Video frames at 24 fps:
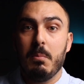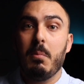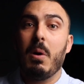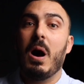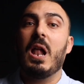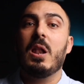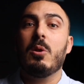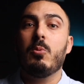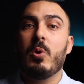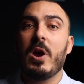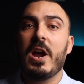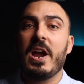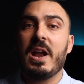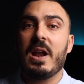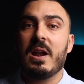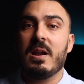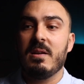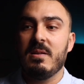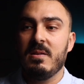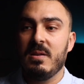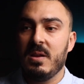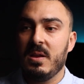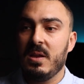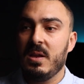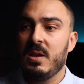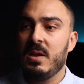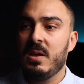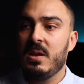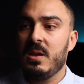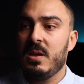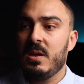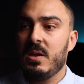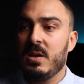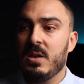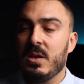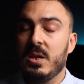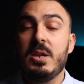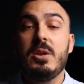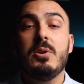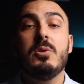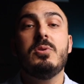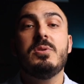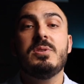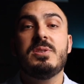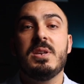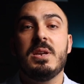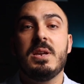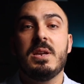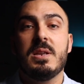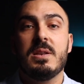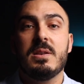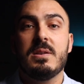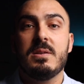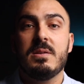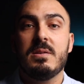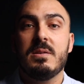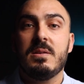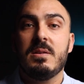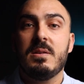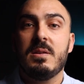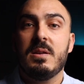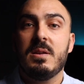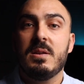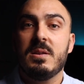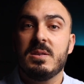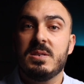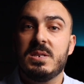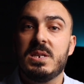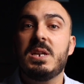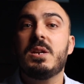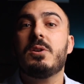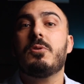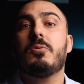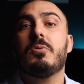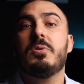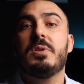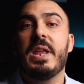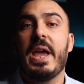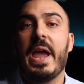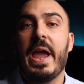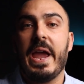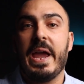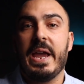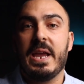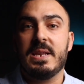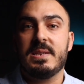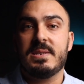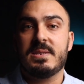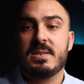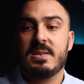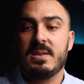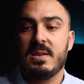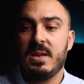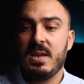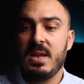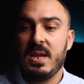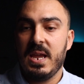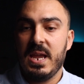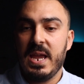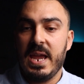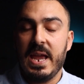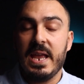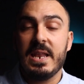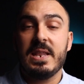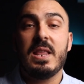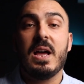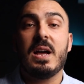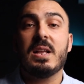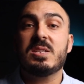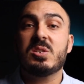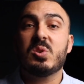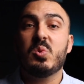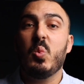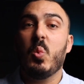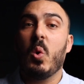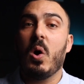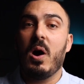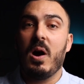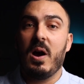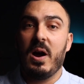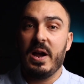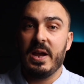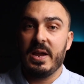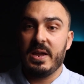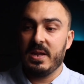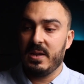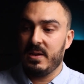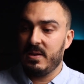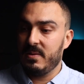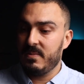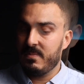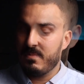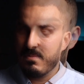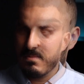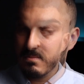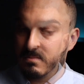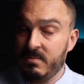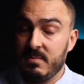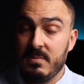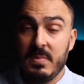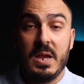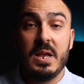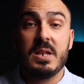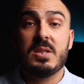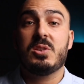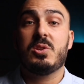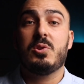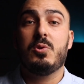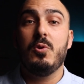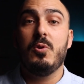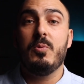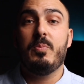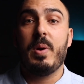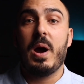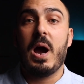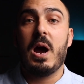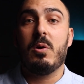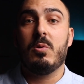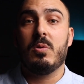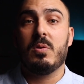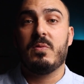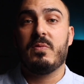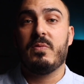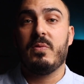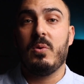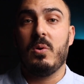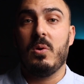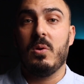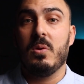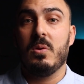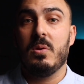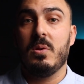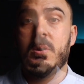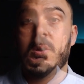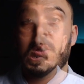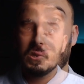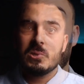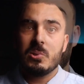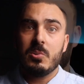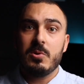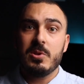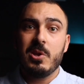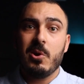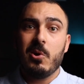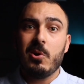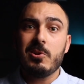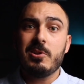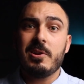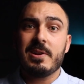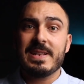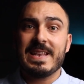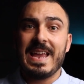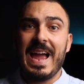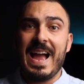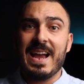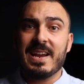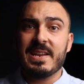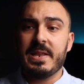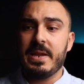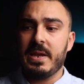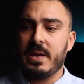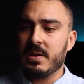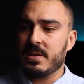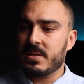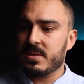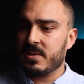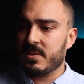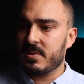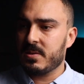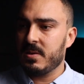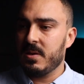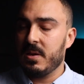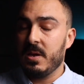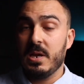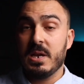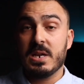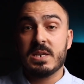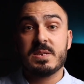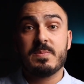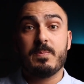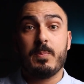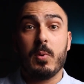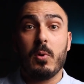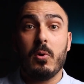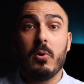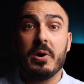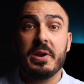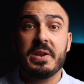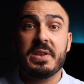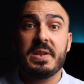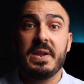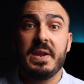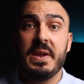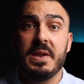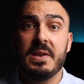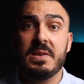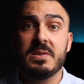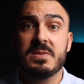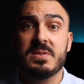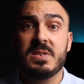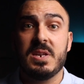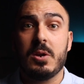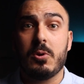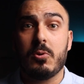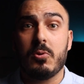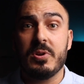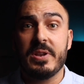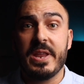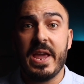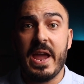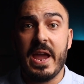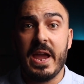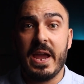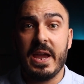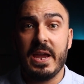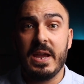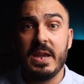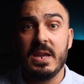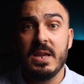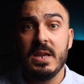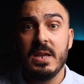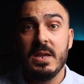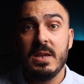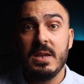malware using 0 days, and that's why it's too powerful. So the other tactics exploiting 0-day